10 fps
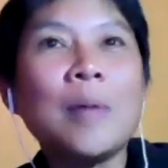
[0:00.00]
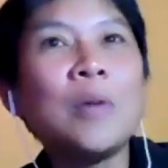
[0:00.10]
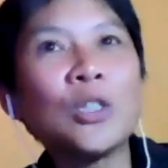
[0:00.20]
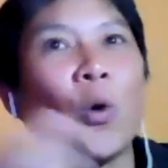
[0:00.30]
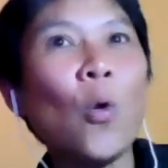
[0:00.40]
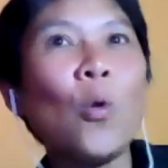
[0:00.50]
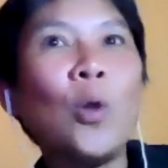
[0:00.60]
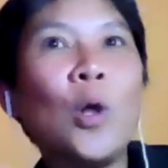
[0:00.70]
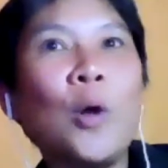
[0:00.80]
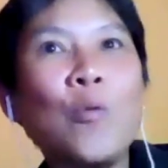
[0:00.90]
I mean, this
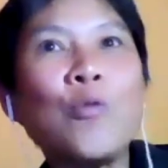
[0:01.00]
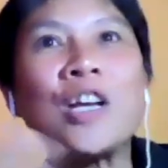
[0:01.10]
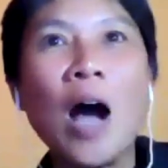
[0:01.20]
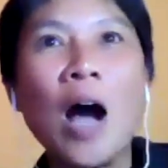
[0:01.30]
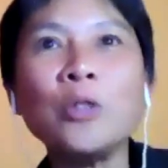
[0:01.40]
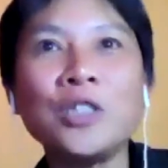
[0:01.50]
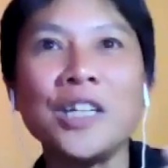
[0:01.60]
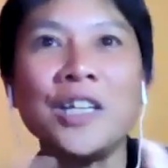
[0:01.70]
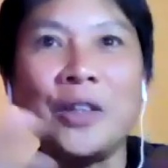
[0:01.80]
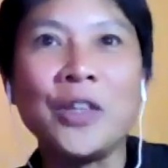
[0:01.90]
whole
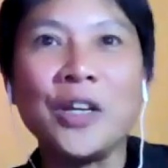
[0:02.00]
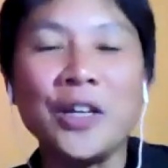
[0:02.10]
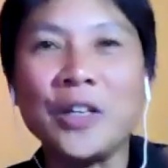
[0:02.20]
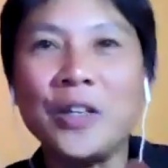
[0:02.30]
recounting we